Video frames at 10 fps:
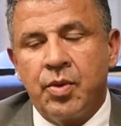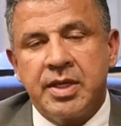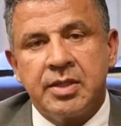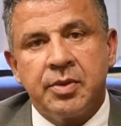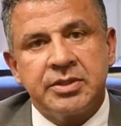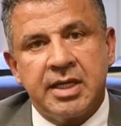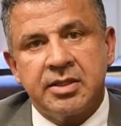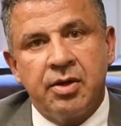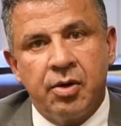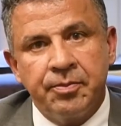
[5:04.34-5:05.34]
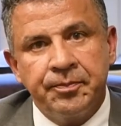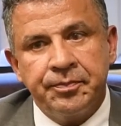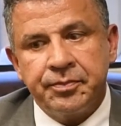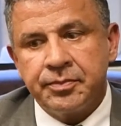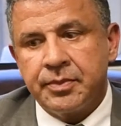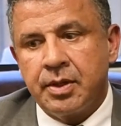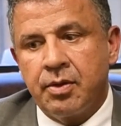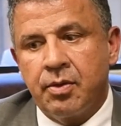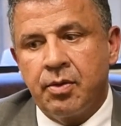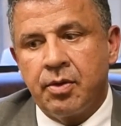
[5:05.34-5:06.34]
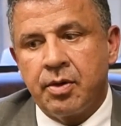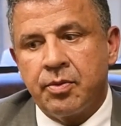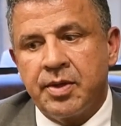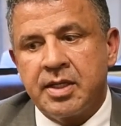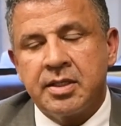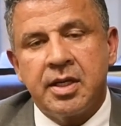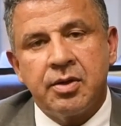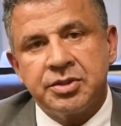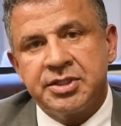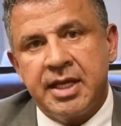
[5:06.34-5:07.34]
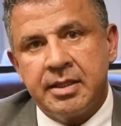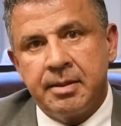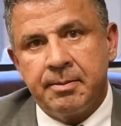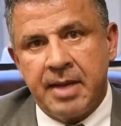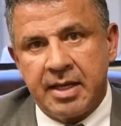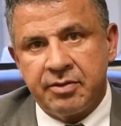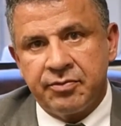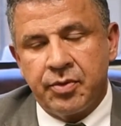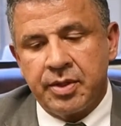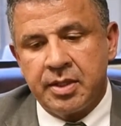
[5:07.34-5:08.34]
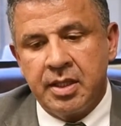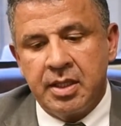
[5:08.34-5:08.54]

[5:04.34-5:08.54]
can reject the home, or we can negotiate back and forth.